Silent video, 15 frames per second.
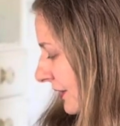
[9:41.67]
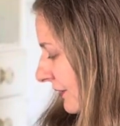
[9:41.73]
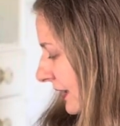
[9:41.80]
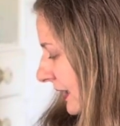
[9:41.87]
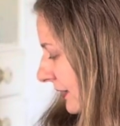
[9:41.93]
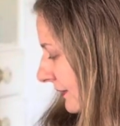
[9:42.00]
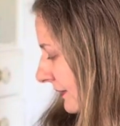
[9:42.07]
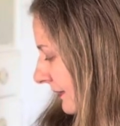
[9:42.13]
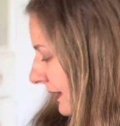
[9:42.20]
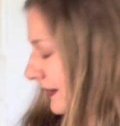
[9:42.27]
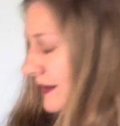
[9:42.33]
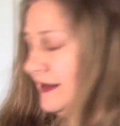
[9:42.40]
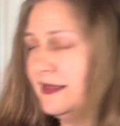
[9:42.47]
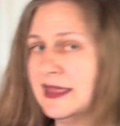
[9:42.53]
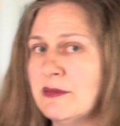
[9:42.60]
is
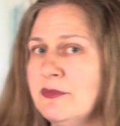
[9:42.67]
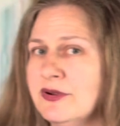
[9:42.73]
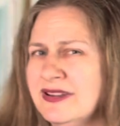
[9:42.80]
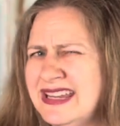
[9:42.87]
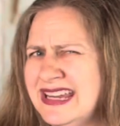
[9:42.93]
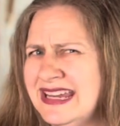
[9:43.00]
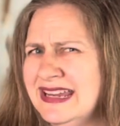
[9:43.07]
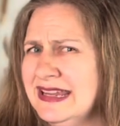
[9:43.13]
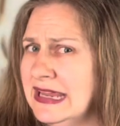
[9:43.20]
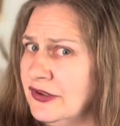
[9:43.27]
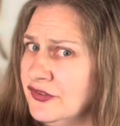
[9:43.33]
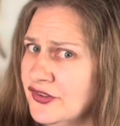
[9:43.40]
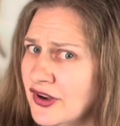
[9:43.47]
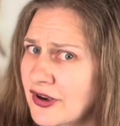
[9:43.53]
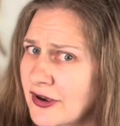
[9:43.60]
Kimberley
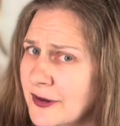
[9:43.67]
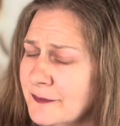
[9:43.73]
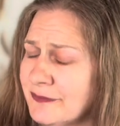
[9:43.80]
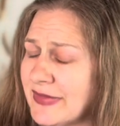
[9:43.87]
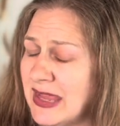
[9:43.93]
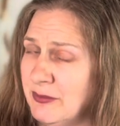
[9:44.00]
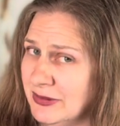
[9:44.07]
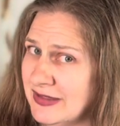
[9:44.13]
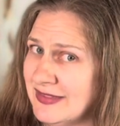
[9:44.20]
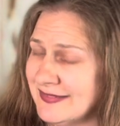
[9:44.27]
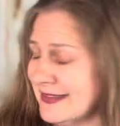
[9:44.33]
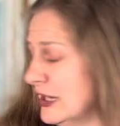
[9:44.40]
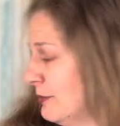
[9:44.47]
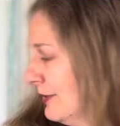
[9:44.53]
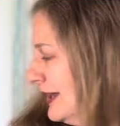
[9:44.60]
Gintar, I believe that's how
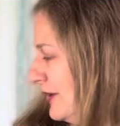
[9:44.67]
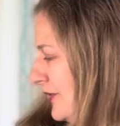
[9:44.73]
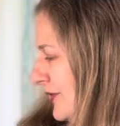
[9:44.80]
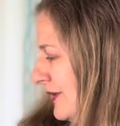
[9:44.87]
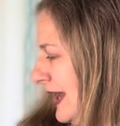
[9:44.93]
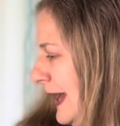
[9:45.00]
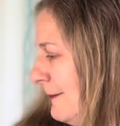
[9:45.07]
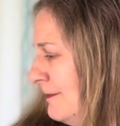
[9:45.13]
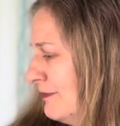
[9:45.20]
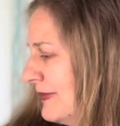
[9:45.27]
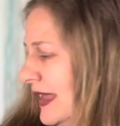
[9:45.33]
you pronounce her name.